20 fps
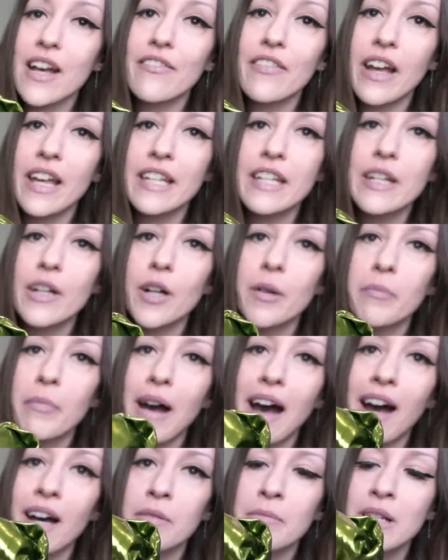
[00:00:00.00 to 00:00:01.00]
have any
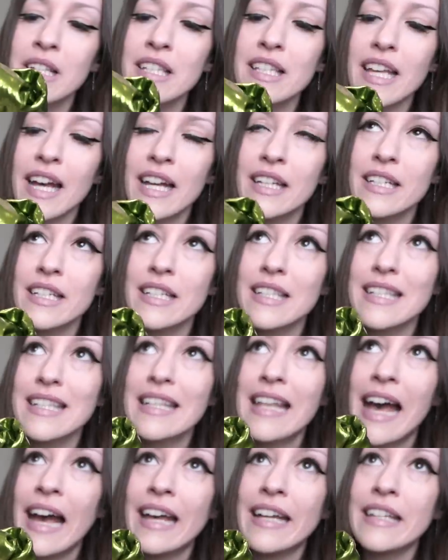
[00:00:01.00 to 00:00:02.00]
compartments, and it's
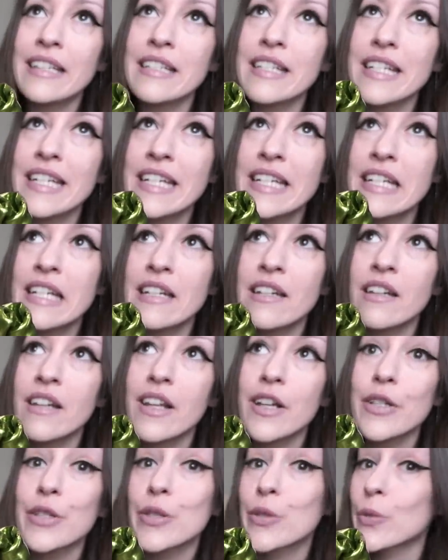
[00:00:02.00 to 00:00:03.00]
lined in
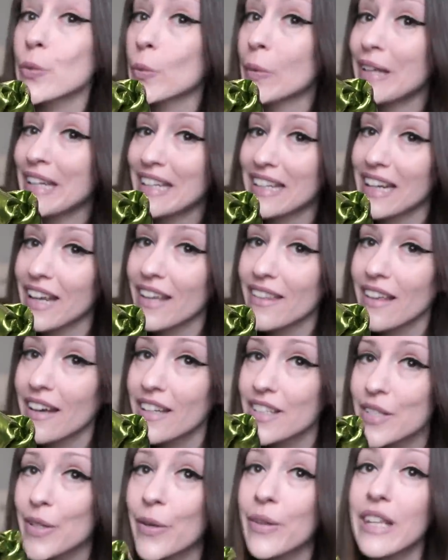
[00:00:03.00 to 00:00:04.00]
suede leather.
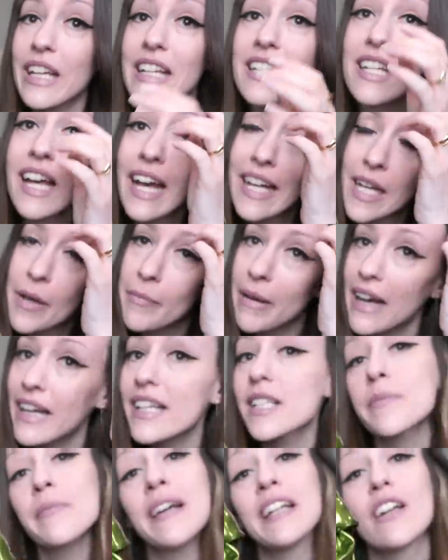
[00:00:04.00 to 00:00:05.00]
So the entire bag
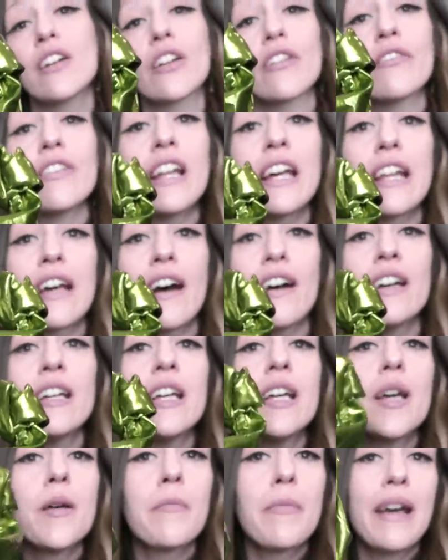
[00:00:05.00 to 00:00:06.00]
is made out of leather.
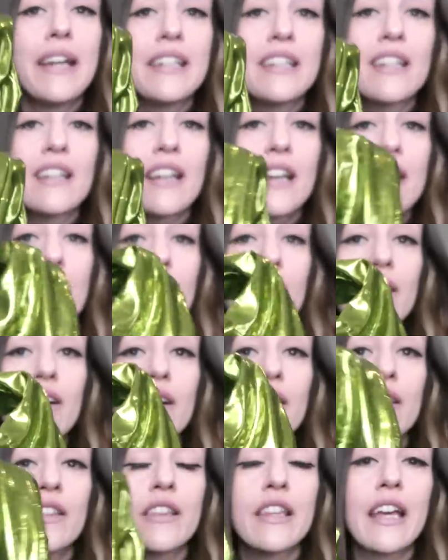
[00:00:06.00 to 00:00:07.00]
Patent leather
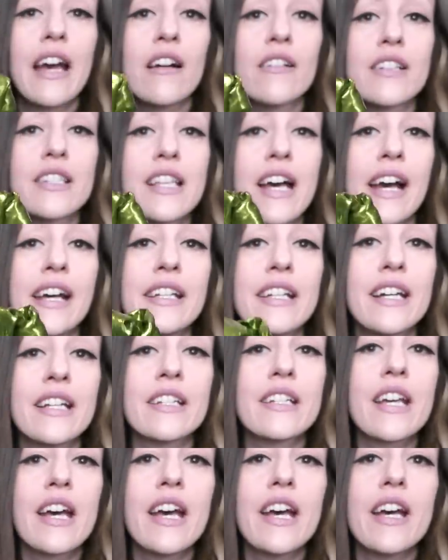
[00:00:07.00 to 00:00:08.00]
on the outside
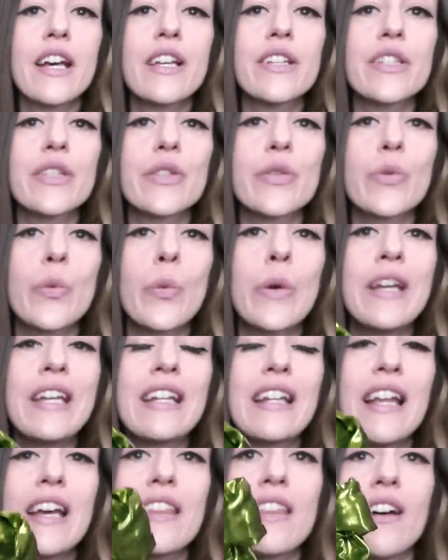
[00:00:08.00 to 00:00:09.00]
and
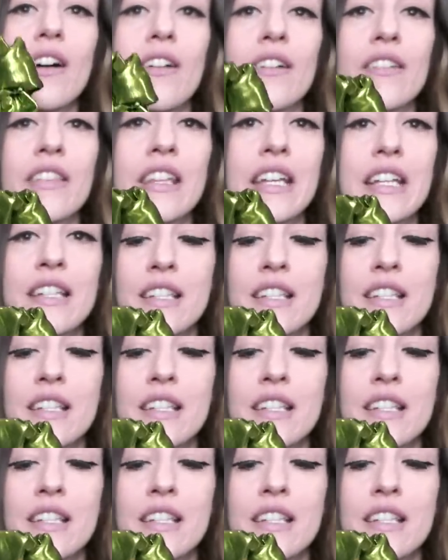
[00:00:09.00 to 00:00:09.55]
suede leather on the